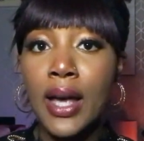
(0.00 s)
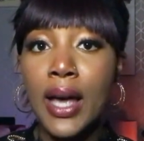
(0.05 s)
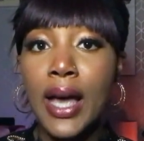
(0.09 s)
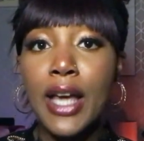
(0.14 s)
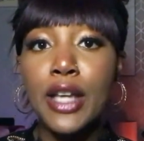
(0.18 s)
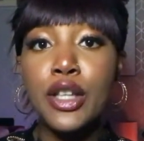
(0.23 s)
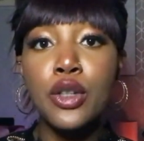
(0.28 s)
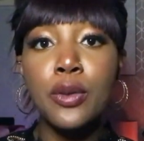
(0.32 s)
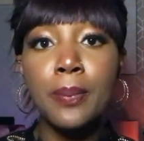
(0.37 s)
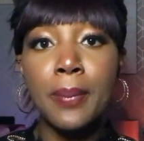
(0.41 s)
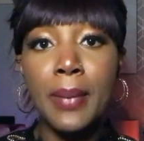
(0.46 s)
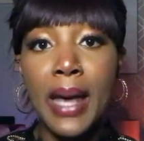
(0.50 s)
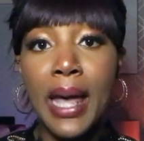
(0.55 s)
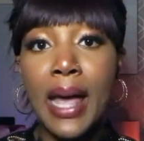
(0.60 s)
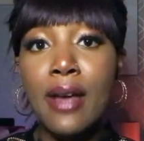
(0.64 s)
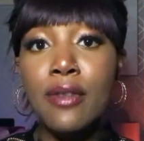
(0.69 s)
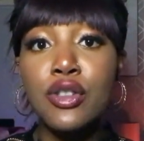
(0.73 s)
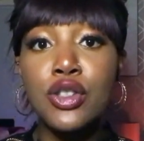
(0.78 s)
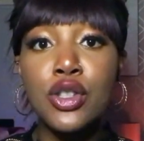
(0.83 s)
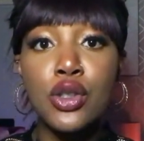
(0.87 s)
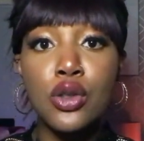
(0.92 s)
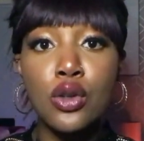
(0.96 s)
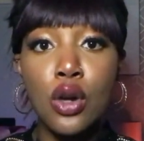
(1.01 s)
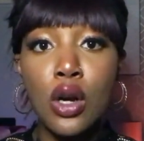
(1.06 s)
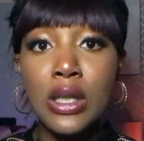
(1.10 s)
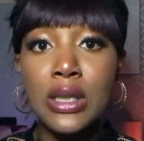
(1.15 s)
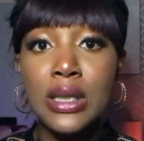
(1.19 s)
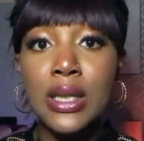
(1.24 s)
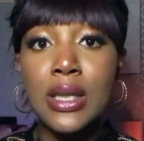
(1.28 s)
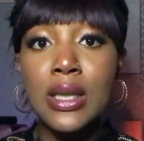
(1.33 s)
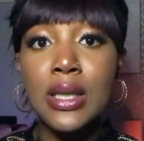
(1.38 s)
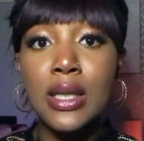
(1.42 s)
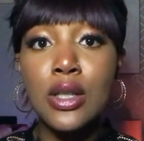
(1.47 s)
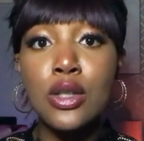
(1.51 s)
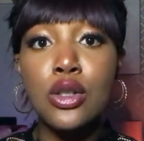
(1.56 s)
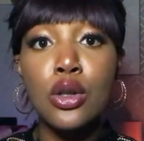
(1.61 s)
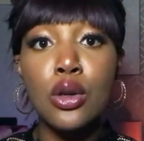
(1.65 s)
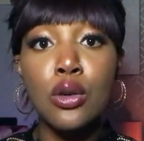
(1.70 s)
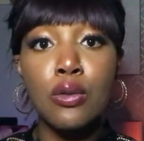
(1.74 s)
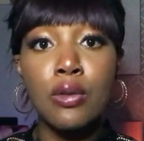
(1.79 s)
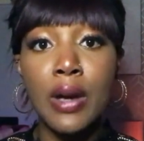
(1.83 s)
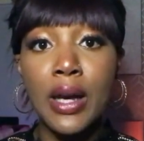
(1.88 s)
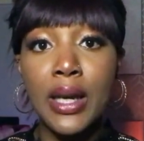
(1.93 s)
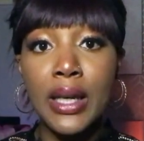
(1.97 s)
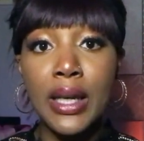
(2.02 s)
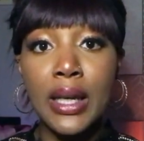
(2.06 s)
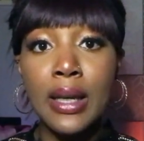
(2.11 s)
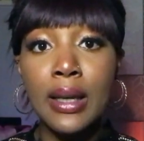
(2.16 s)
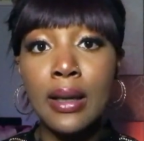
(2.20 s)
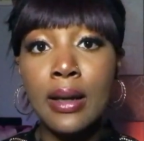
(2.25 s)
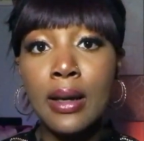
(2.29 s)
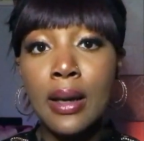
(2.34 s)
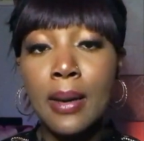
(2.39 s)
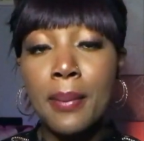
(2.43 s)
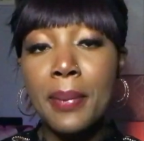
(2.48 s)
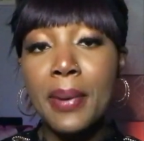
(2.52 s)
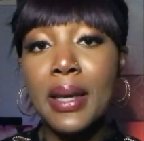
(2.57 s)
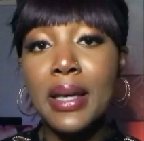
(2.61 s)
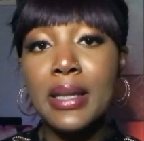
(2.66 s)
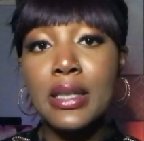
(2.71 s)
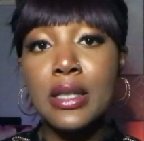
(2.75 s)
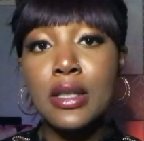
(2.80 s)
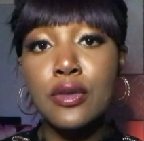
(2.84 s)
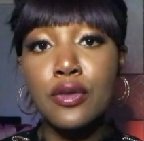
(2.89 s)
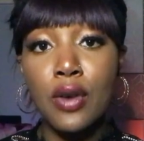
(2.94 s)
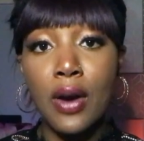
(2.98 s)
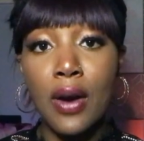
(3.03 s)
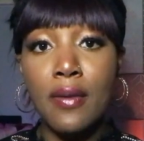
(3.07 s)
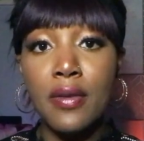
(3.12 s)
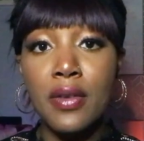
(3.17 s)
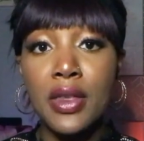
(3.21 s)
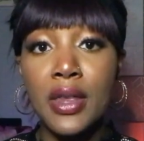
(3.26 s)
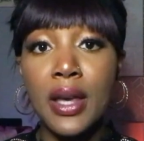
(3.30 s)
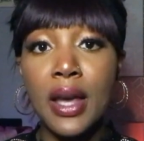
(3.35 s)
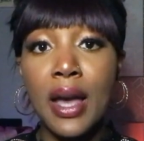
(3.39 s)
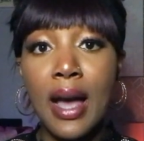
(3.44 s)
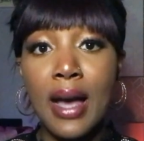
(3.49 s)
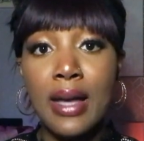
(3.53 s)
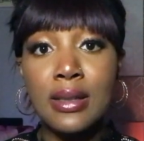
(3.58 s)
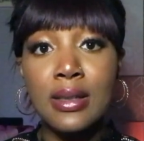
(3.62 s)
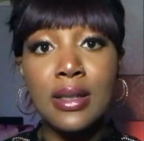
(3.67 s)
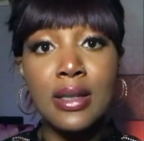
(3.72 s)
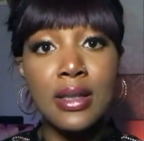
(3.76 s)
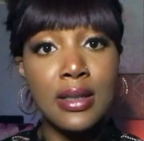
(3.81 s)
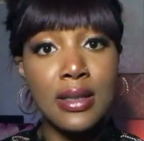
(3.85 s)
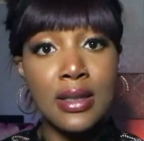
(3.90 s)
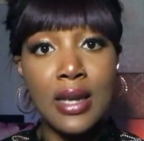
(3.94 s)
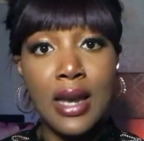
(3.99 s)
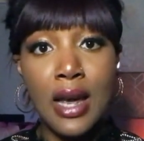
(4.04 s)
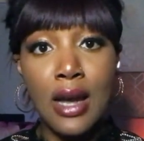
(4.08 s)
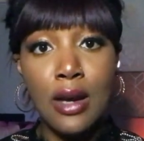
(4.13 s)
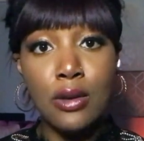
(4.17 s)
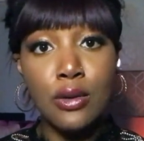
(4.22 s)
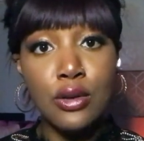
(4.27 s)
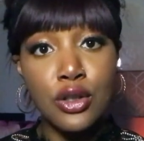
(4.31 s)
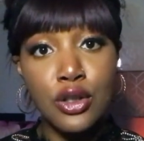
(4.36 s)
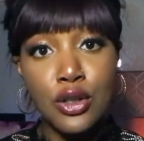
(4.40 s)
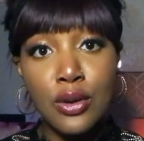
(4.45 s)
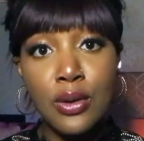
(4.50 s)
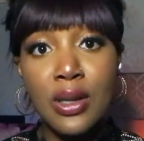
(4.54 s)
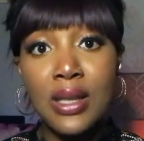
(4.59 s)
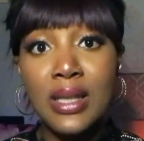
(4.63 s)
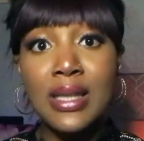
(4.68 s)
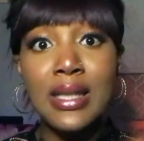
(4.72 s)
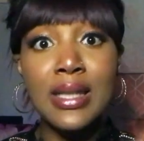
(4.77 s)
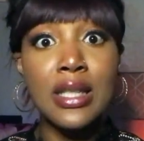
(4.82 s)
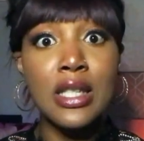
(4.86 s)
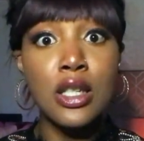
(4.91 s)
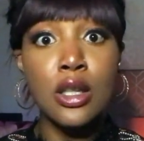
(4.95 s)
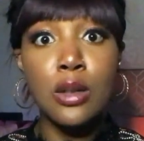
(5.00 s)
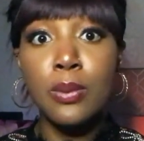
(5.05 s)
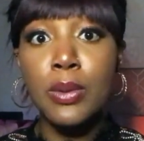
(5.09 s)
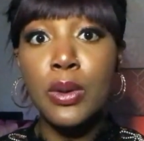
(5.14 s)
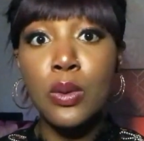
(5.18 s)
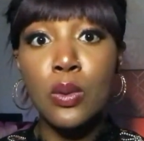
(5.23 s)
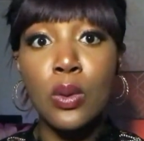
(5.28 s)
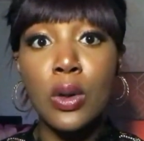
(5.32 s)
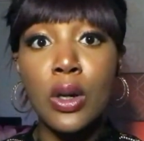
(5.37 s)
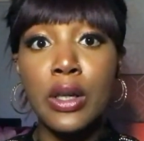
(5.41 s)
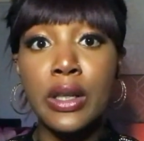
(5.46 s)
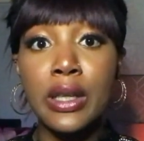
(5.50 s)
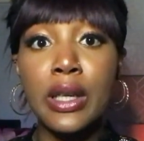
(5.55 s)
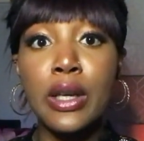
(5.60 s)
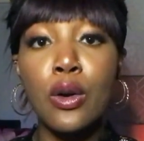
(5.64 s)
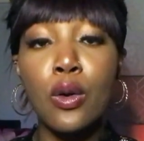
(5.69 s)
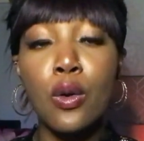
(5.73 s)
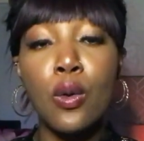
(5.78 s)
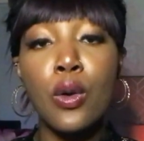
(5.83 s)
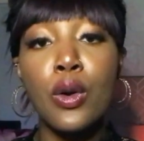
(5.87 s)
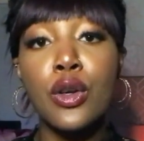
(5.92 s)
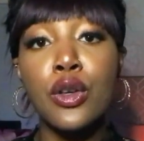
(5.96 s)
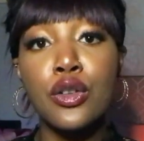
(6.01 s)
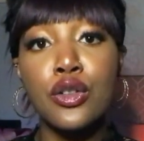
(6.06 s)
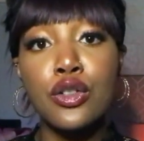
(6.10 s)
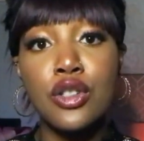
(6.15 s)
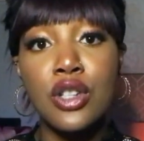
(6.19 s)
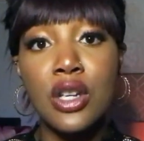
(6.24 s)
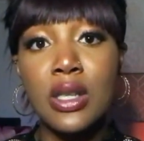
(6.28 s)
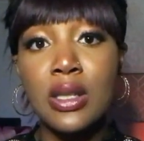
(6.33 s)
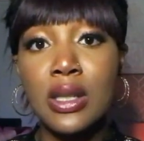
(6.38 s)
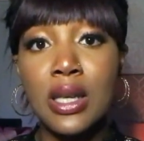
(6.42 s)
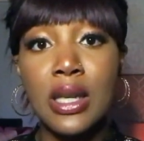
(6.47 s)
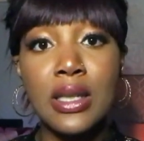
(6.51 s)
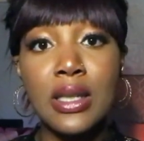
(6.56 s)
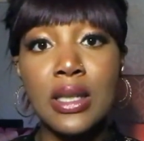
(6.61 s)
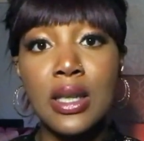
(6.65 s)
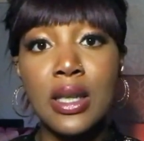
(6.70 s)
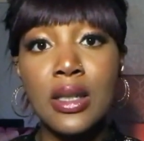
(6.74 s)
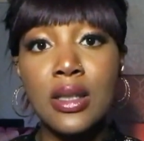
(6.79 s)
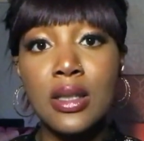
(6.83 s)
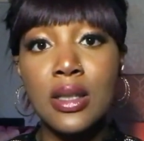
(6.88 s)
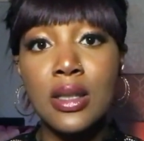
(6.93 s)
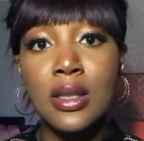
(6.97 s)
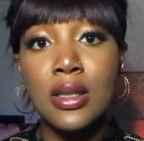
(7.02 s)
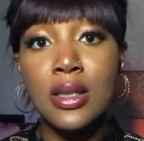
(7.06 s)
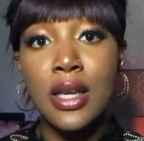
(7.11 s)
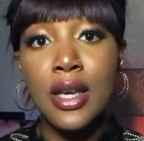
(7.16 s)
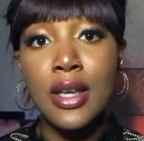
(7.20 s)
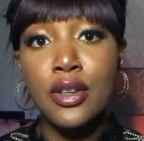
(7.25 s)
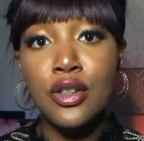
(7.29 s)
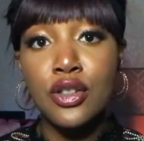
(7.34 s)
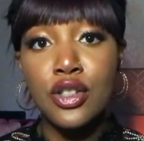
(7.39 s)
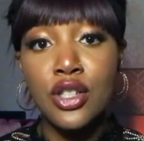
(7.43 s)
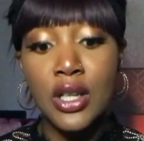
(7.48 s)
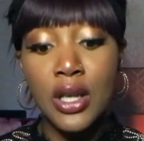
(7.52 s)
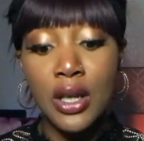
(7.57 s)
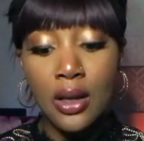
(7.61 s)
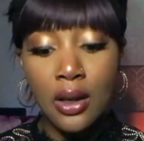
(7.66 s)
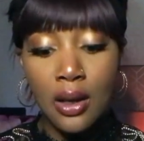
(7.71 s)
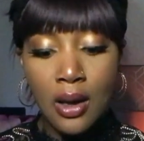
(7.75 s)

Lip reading: And you may have started this already because it's for everything as it is now, so you could still be working, or you're just getting into this energy.